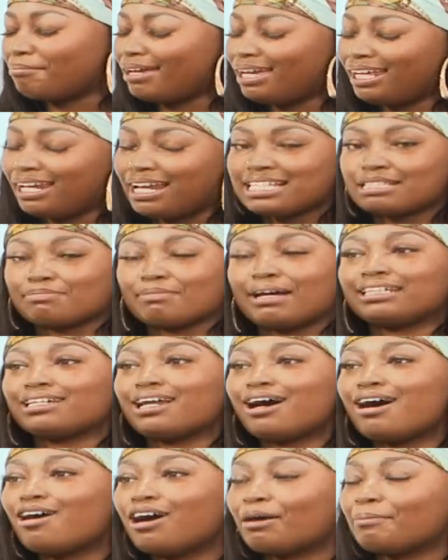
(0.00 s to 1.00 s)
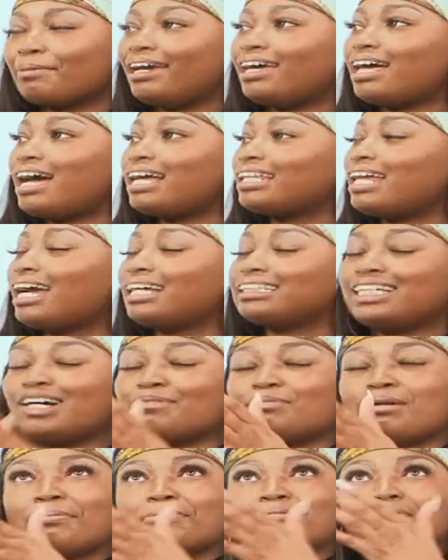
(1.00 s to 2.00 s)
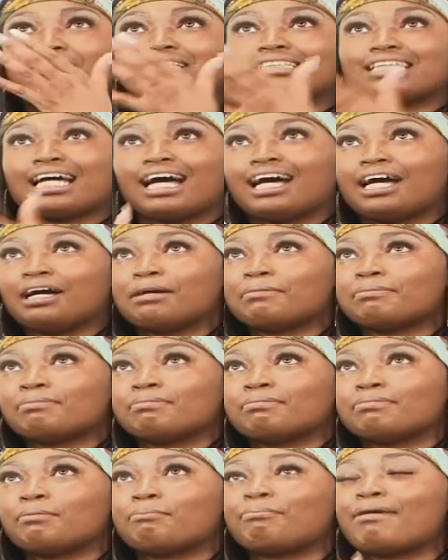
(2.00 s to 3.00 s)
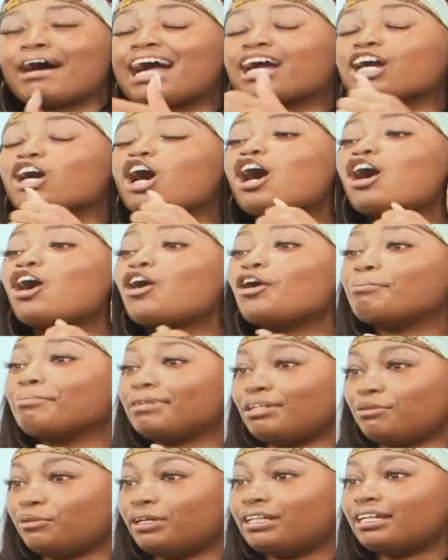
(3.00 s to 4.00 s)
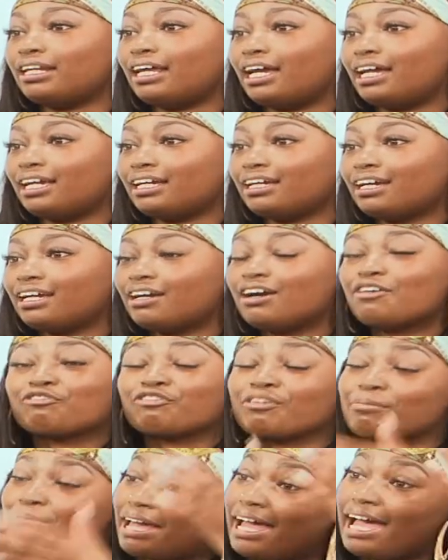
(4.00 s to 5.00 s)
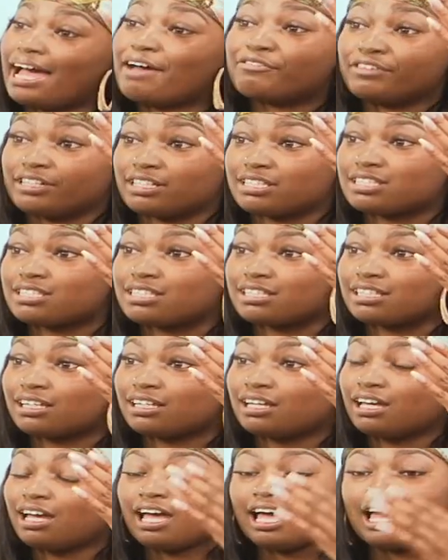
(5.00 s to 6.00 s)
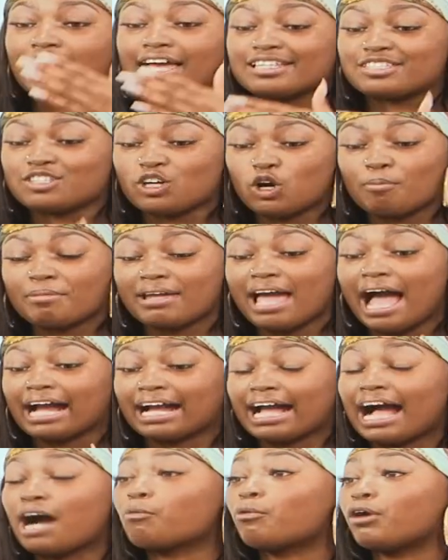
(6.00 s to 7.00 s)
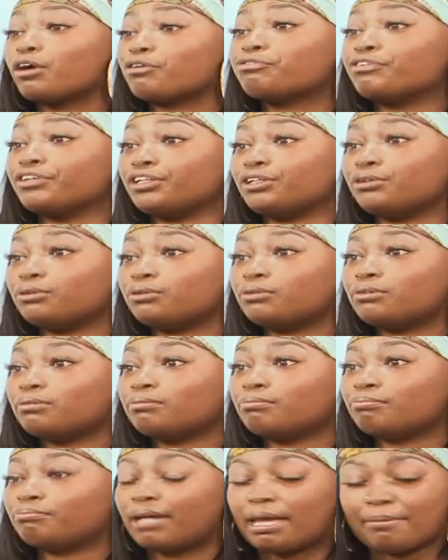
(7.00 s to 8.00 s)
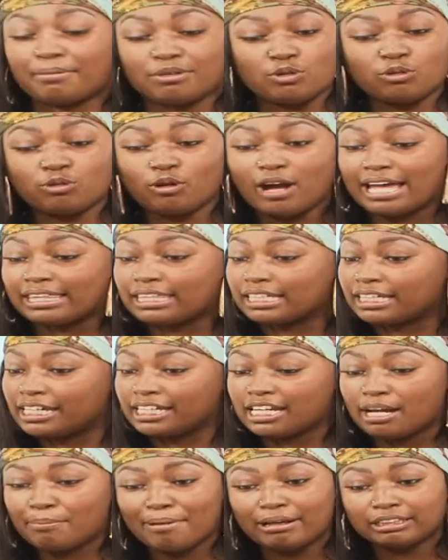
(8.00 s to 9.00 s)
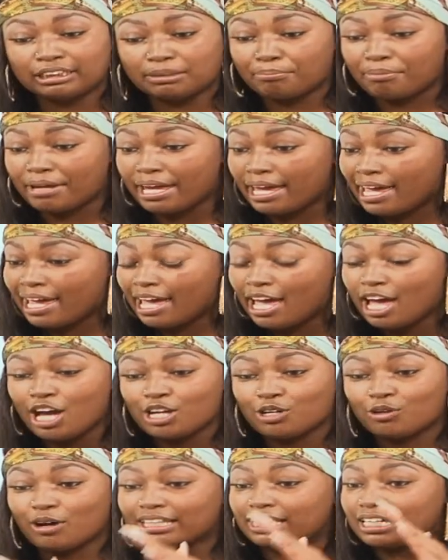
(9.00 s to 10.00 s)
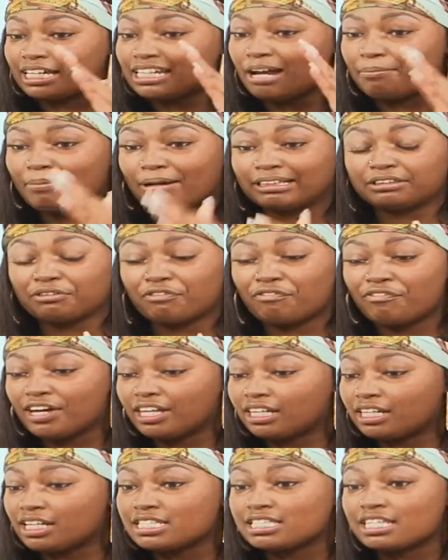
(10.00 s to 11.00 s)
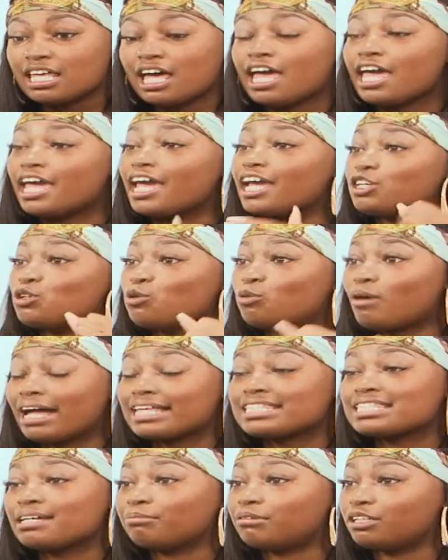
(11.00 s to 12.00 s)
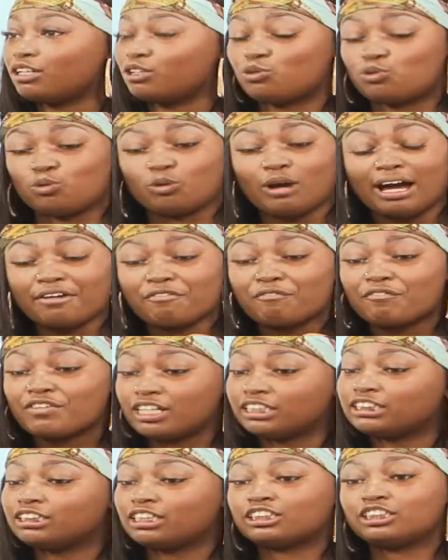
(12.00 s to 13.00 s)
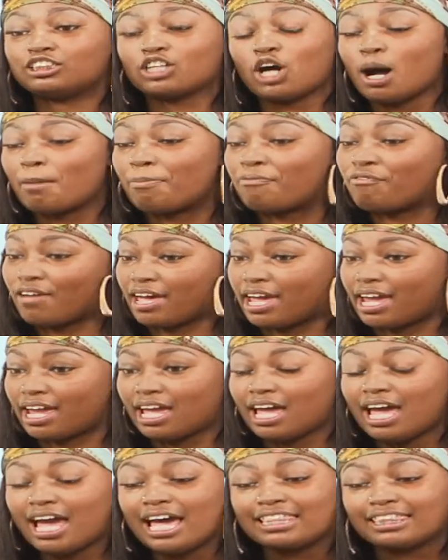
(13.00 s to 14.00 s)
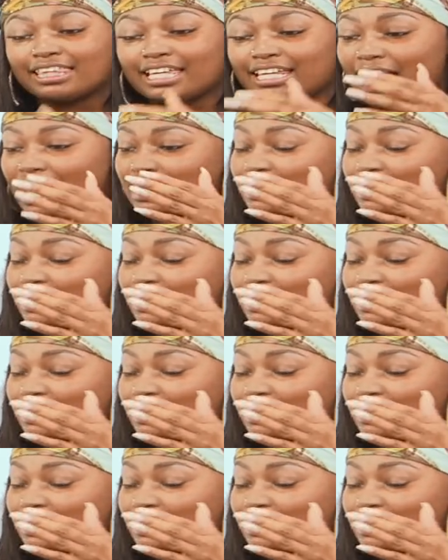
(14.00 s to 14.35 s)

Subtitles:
Man, that's my dog, man. I tell people all the time, Pac called me one day from the heavens and told me, I got work for you. Yeah. Baby, you gonna have to get up out your bed, you gonna have to get up out your feelings, and you got something to do. You gotta finish this job, Faye, that I